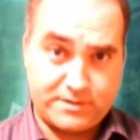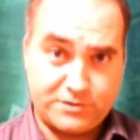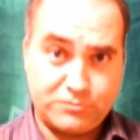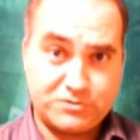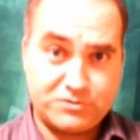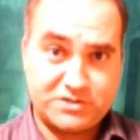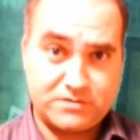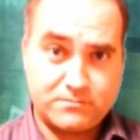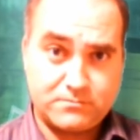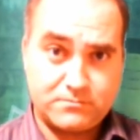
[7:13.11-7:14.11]

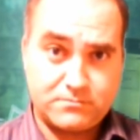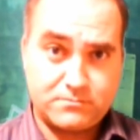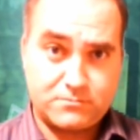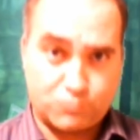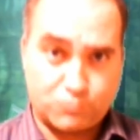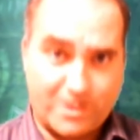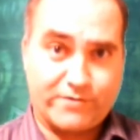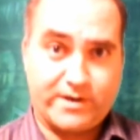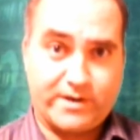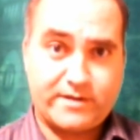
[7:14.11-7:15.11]
use
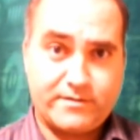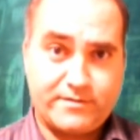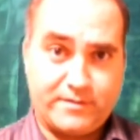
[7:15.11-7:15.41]
rhetoric